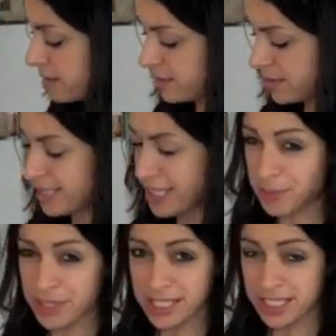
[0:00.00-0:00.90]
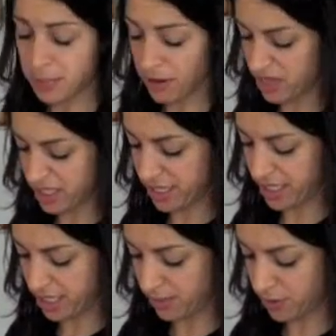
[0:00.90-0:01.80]
The cinnamon is about a
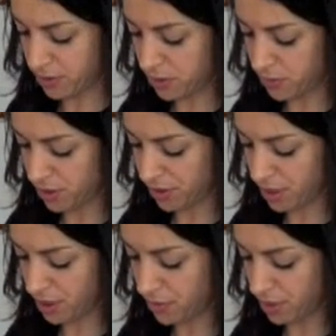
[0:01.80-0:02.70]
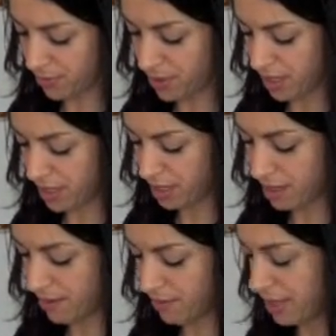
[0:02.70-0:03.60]
teaspoon's worth that you want to put in.
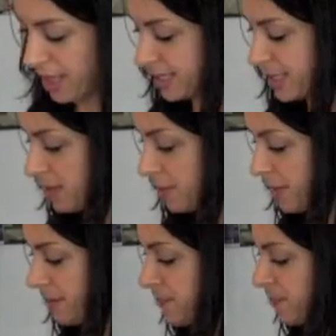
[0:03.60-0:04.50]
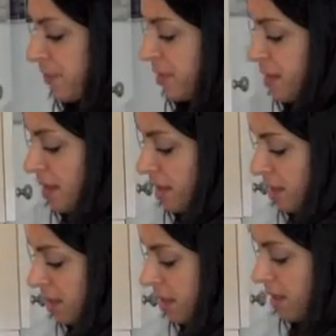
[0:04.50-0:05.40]
I really like cinnamon.
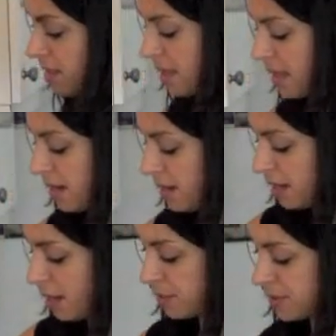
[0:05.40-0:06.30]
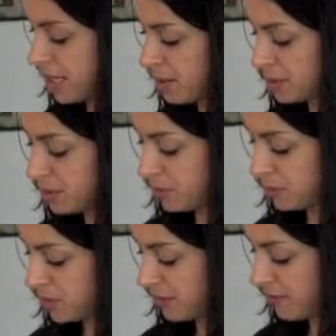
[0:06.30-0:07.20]
And then a couple
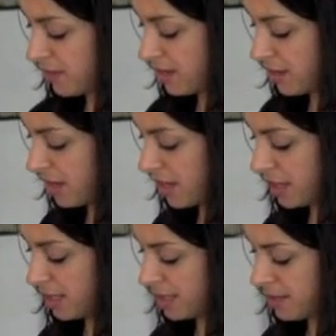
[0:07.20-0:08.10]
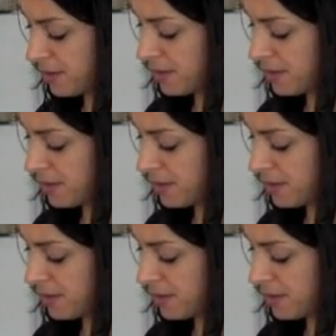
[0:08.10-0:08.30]
tablespoons of honey.